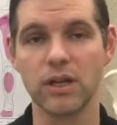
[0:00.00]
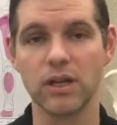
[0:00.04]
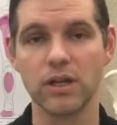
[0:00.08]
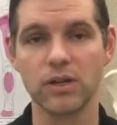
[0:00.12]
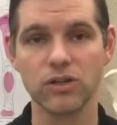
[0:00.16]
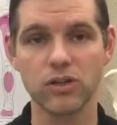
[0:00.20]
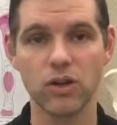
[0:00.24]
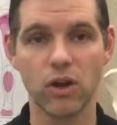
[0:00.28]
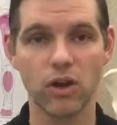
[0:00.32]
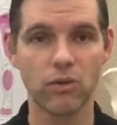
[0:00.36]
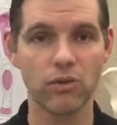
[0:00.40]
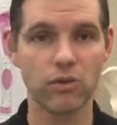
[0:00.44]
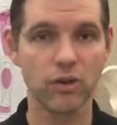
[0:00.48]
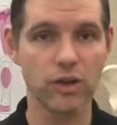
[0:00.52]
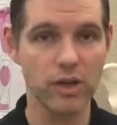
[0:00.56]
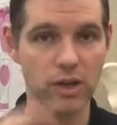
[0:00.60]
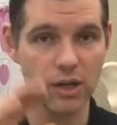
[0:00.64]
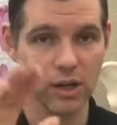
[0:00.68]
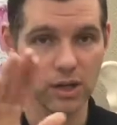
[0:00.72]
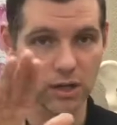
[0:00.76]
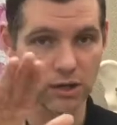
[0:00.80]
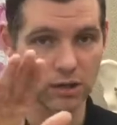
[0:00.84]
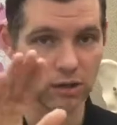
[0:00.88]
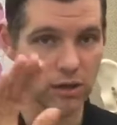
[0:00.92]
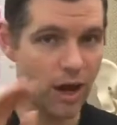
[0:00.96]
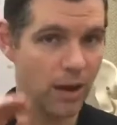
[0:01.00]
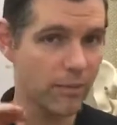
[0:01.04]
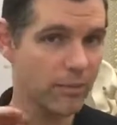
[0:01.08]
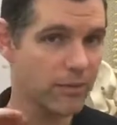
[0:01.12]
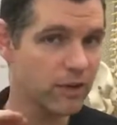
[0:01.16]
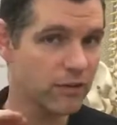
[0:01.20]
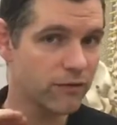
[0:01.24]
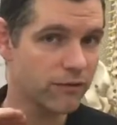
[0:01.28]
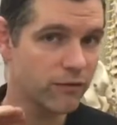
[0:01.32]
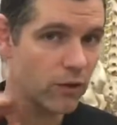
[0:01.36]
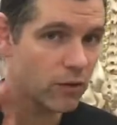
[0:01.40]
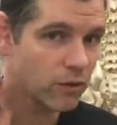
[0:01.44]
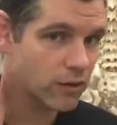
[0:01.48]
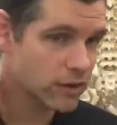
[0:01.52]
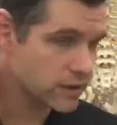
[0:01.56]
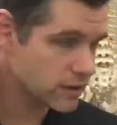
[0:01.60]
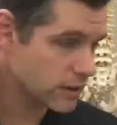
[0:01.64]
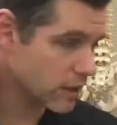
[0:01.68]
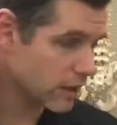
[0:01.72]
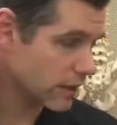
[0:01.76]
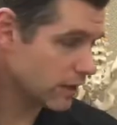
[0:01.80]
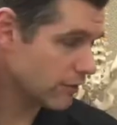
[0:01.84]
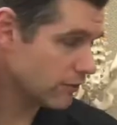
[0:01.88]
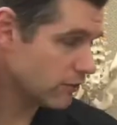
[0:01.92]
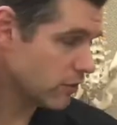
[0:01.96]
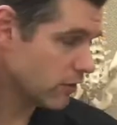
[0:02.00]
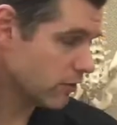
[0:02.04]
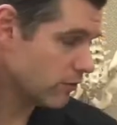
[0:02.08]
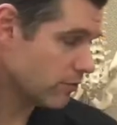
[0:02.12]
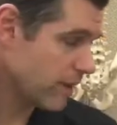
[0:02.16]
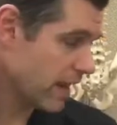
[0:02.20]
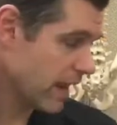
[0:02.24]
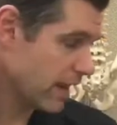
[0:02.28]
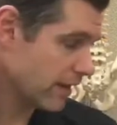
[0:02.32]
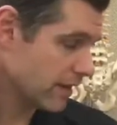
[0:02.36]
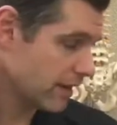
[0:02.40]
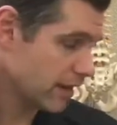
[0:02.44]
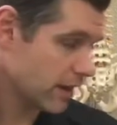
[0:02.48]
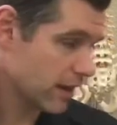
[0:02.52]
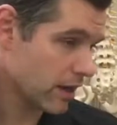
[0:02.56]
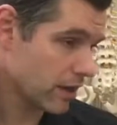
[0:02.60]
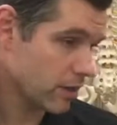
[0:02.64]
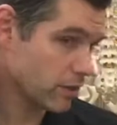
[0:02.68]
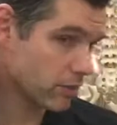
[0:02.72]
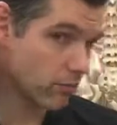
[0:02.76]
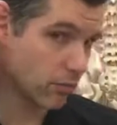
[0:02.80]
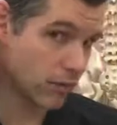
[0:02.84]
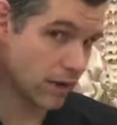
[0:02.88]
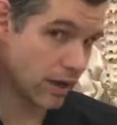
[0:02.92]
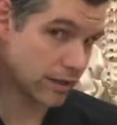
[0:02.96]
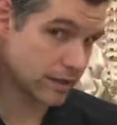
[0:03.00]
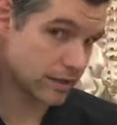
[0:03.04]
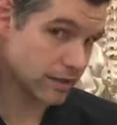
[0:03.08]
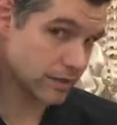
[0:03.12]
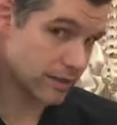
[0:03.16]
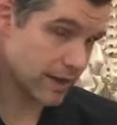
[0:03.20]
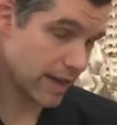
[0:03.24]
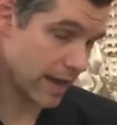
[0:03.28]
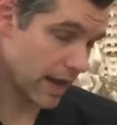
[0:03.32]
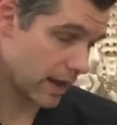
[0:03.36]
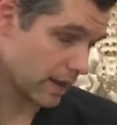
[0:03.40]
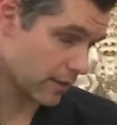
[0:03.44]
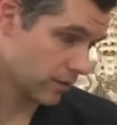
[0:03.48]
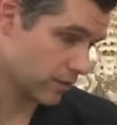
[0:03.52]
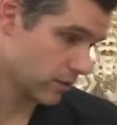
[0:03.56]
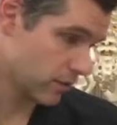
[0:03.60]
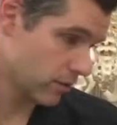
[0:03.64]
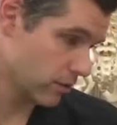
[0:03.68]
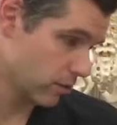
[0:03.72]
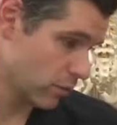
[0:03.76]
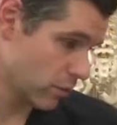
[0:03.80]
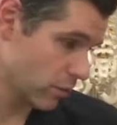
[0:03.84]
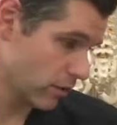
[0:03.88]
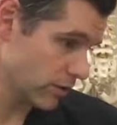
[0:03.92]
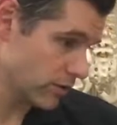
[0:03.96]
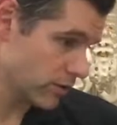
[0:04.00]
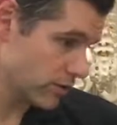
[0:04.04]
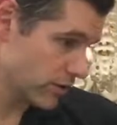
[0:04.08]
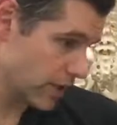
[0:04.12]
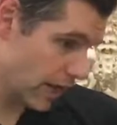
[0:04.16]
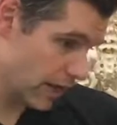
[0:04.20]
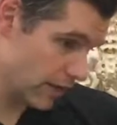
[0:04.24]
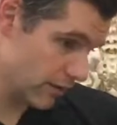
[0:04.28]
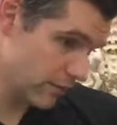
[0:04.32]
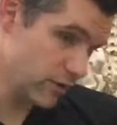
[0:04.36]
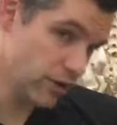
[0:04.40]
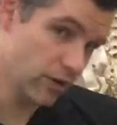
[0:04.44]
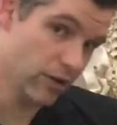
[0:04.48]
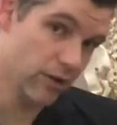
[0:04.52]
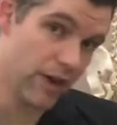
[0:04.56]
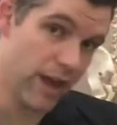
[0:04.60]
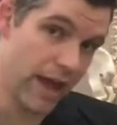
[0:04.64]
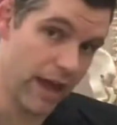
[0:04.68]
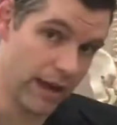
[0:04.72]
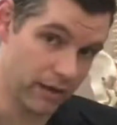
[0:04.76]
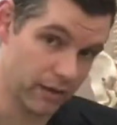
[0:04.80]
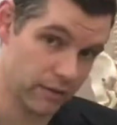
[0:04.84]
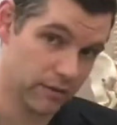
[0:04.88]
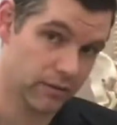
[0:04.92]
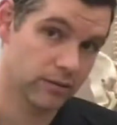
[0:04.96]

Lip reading: So I'm going to focus on if you have pain that kind of runs down one side of your neck.